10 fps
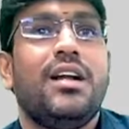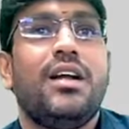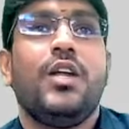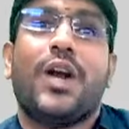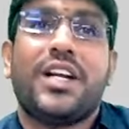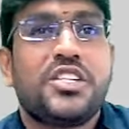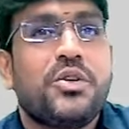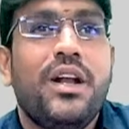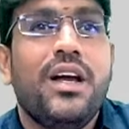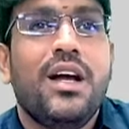You
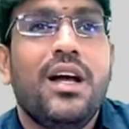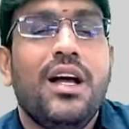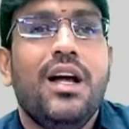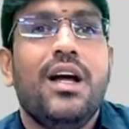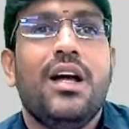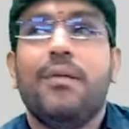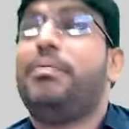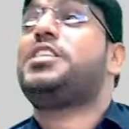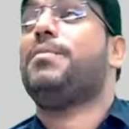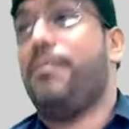understood?
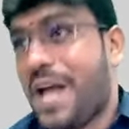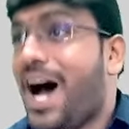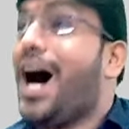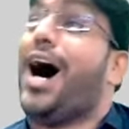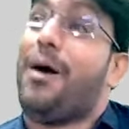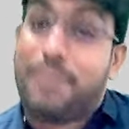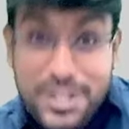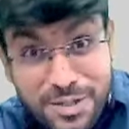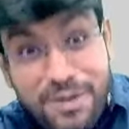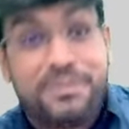PGBP,
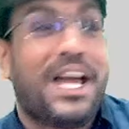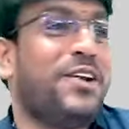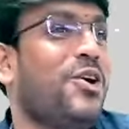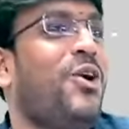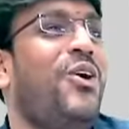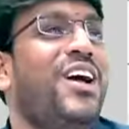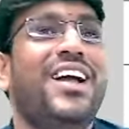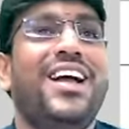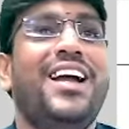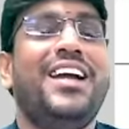PGBP, I know.